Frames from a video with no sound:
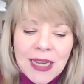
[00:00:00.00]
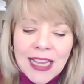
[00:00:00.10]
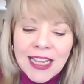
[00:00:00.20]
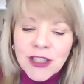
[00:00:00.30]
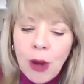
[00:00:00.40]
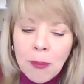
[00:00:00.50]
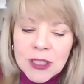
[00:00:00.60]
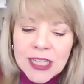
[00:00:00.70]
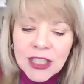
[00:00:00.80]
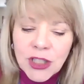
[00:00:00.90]
Higgins
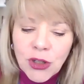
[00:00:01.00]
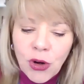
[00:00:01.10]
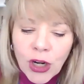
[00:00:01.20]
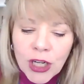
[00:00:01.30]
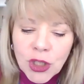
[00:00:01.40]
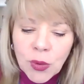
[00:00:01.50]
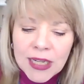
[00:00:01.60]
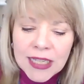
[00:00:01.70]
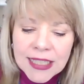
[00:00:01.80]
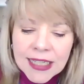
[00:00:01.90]
represents New York's
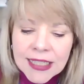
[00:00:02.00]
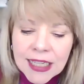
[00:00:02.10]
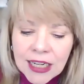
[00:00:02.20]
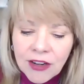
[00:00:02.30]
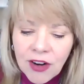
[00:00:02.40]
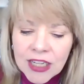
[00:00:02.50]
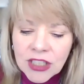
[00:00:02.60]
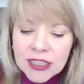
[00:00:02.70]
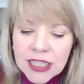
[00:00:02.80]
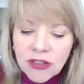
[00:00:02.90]
26th
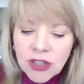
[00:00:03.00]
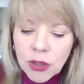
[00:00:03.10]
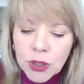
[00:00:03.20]
Congressional District,